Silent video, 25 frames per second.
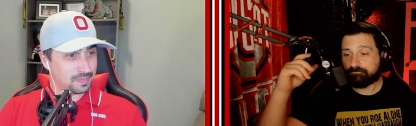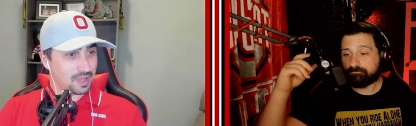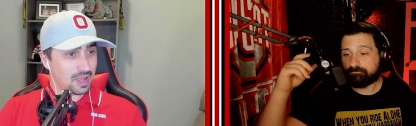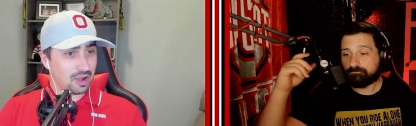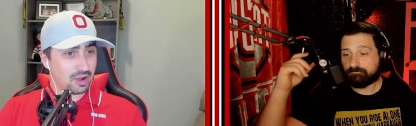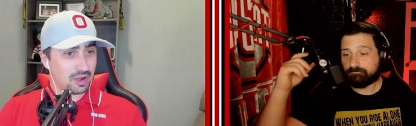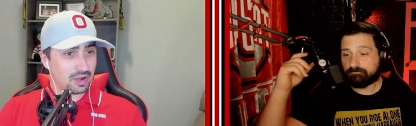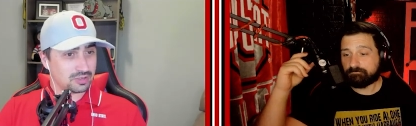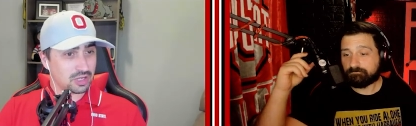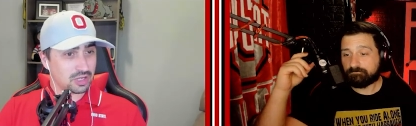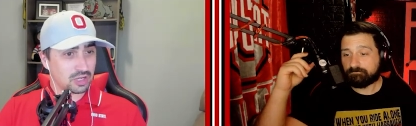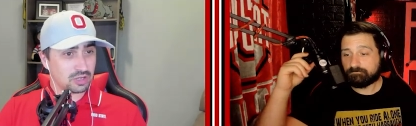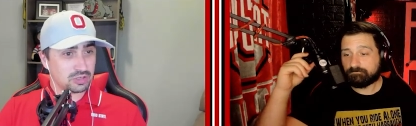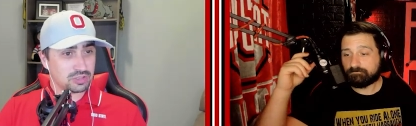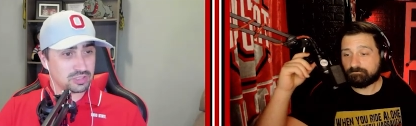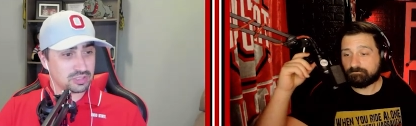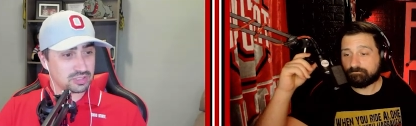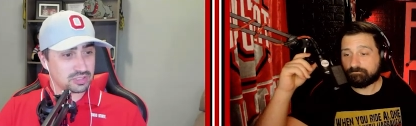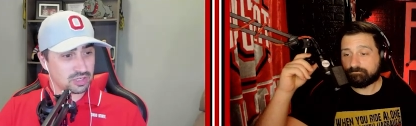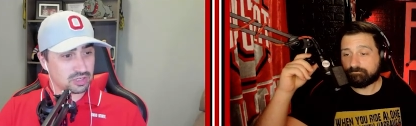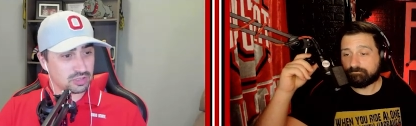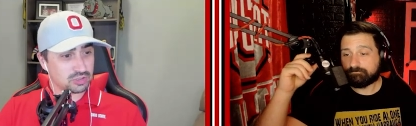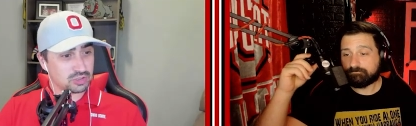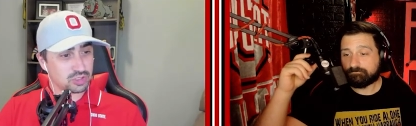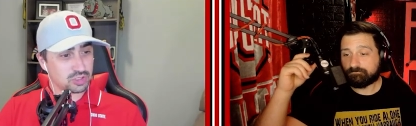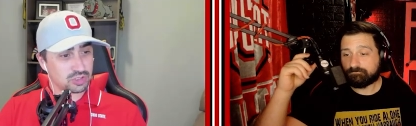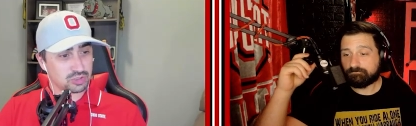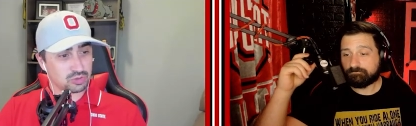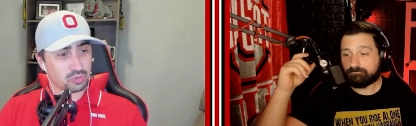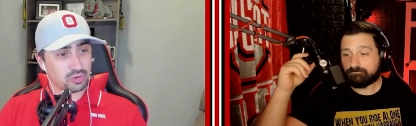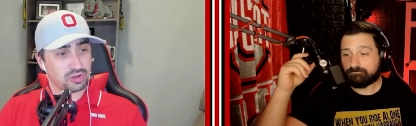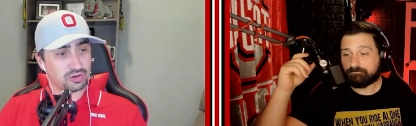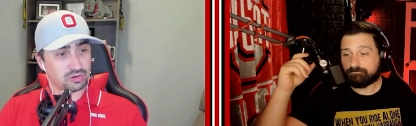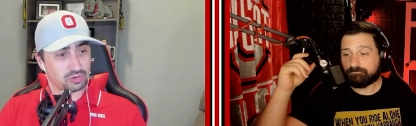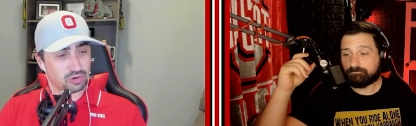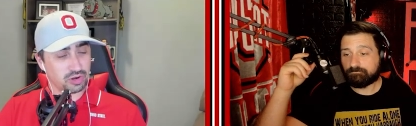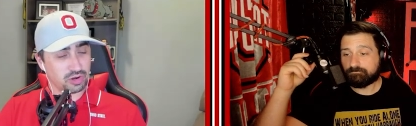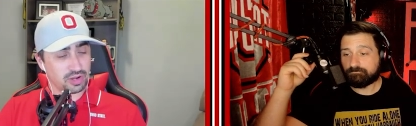Speaker 1: no. I'll, I'll just I'll just
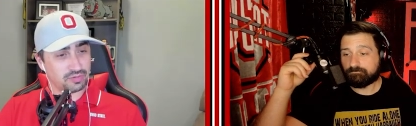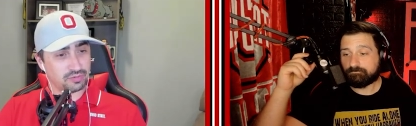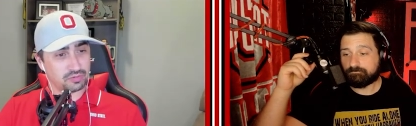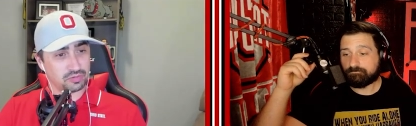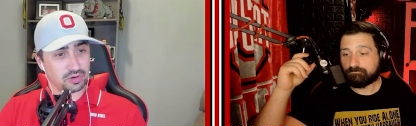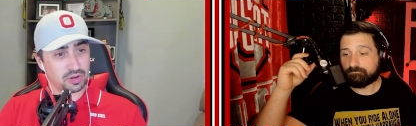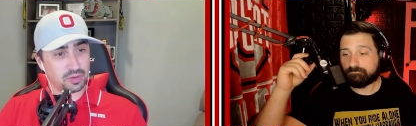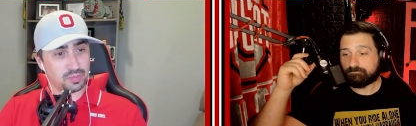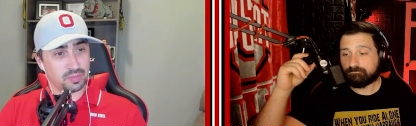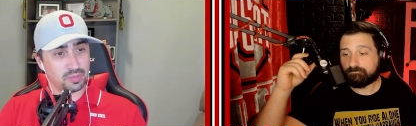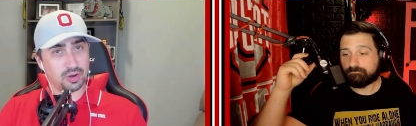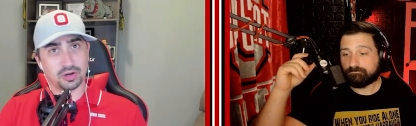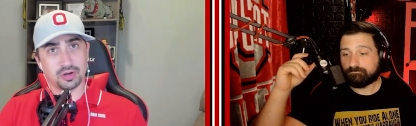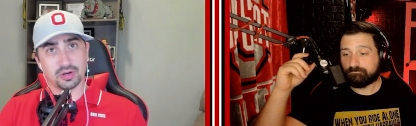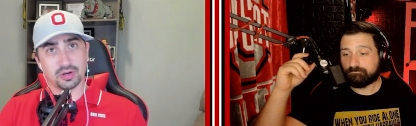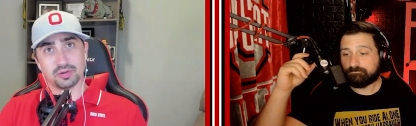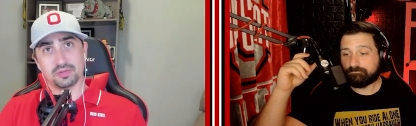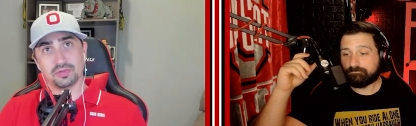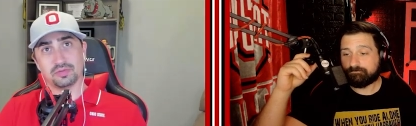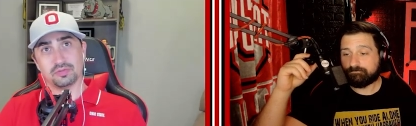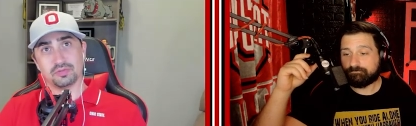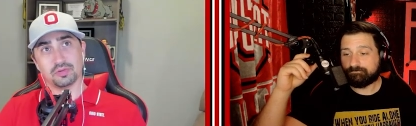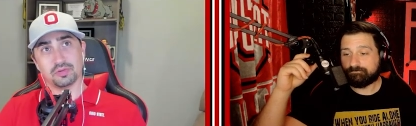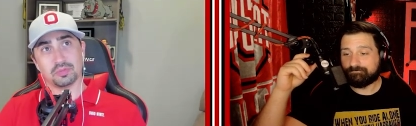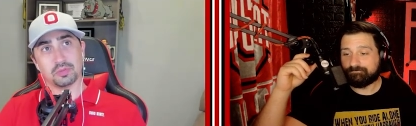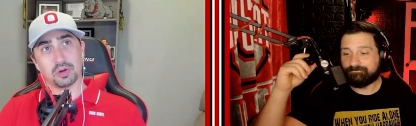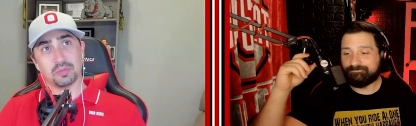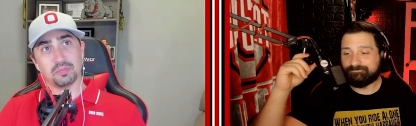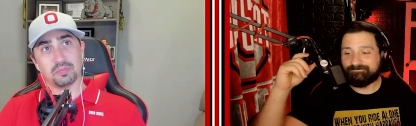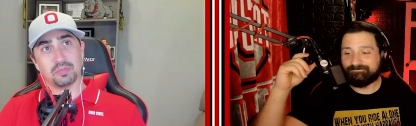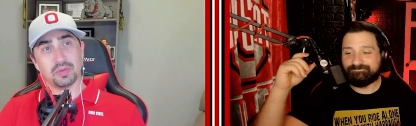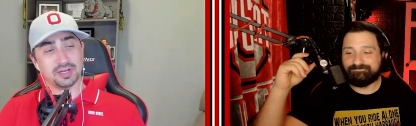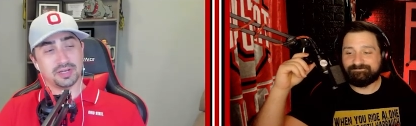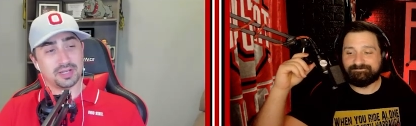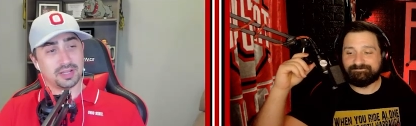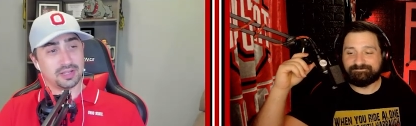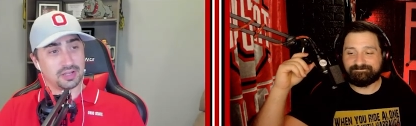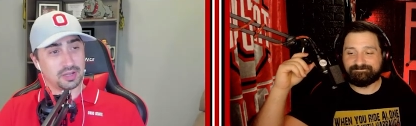reiterate from our from our
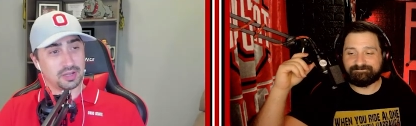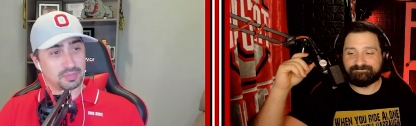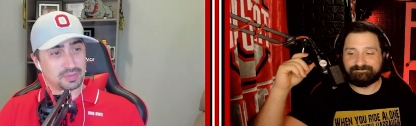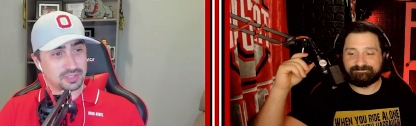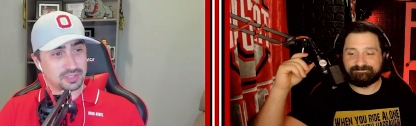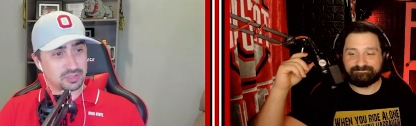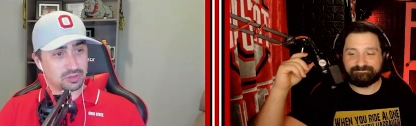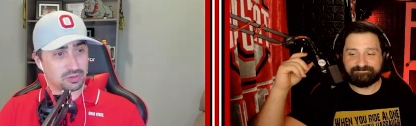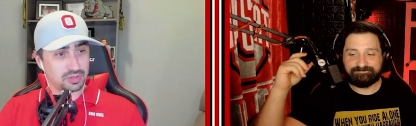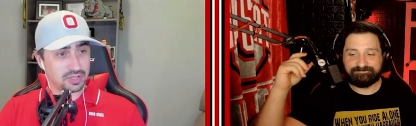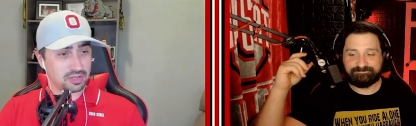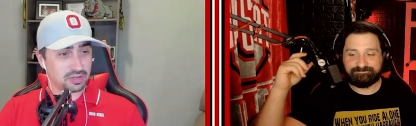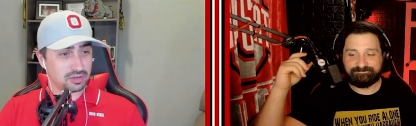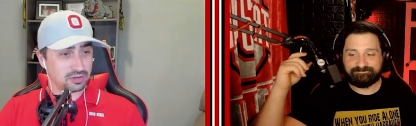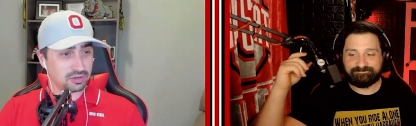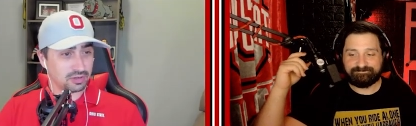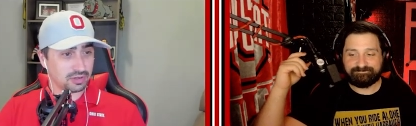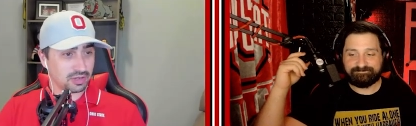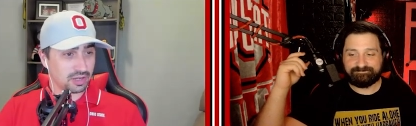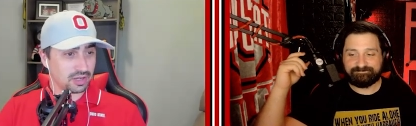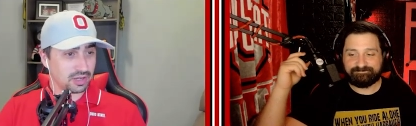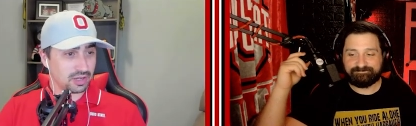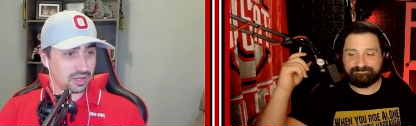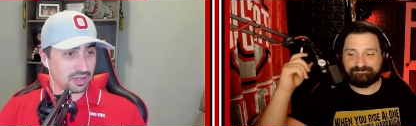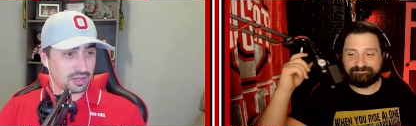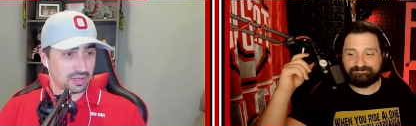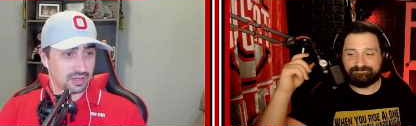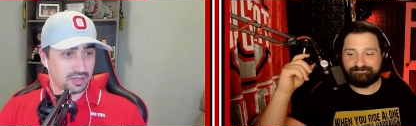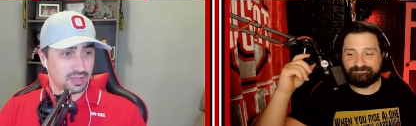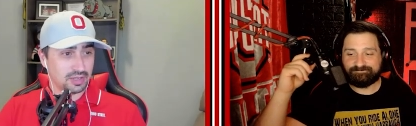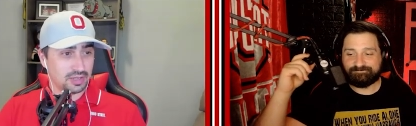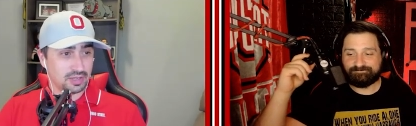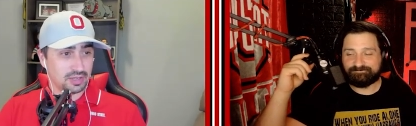Monday episode here. Uh,